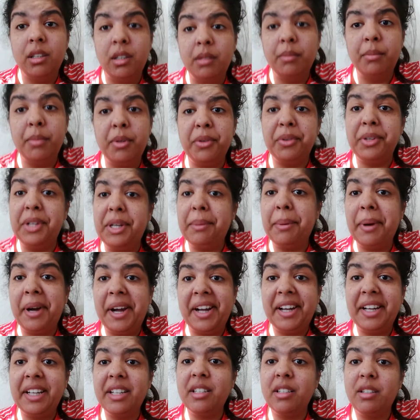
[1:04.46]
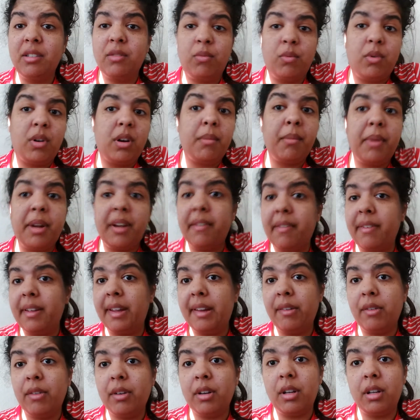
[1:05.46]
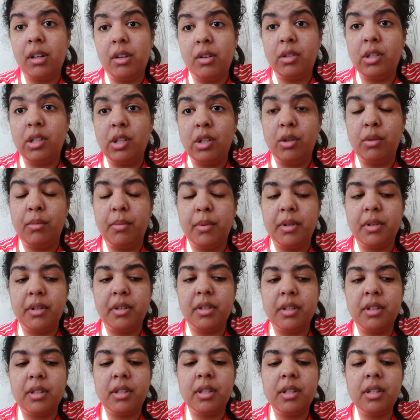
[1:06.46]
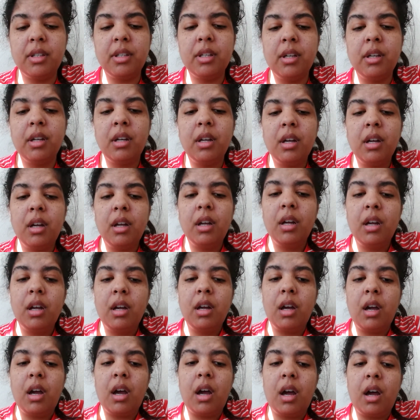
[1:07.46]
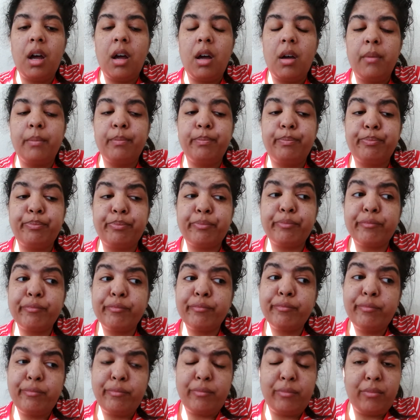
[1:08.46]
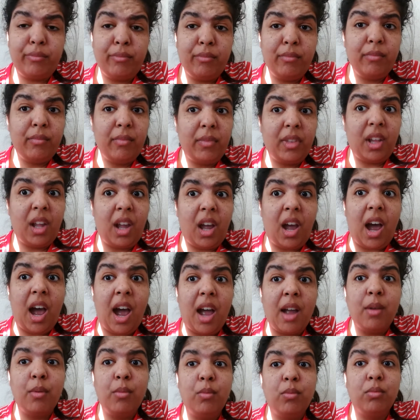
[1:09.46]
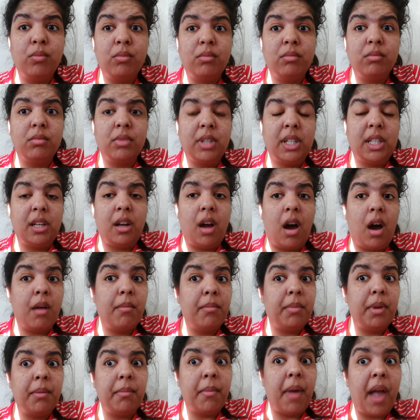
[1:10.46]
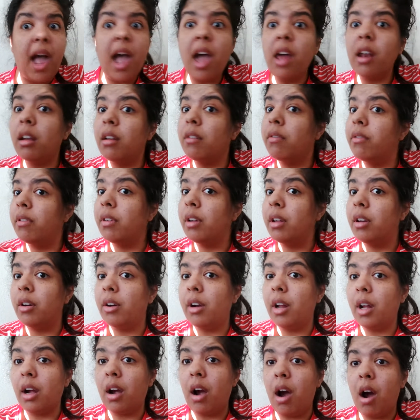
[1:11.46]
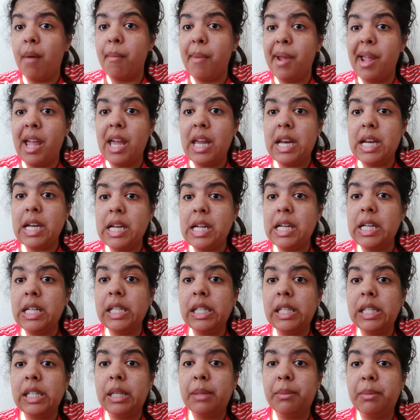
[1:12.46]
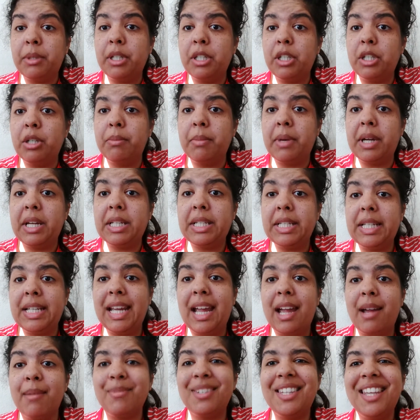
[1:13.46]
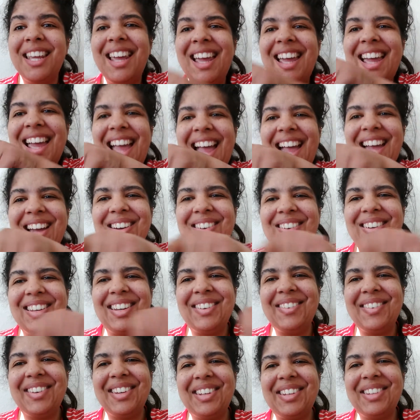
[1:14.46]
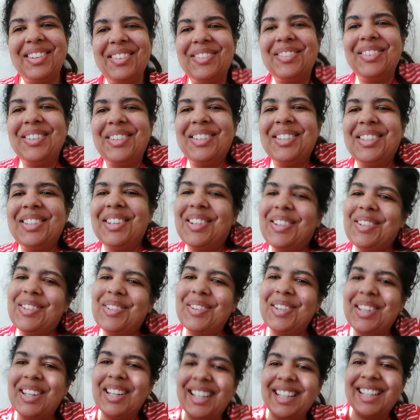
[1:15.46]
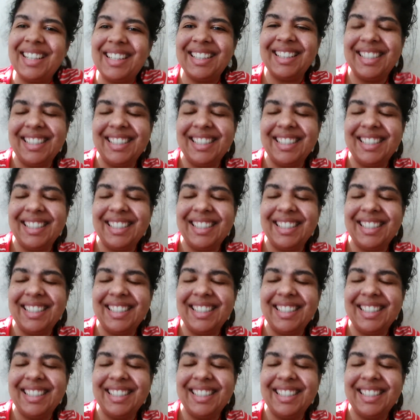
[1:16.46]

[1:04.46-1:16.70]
PewDiePie is one of my favorite YouTubers. I would not be mad if internet comment etiquette slipped into my DMs at Queen Amanda the First on Twitter.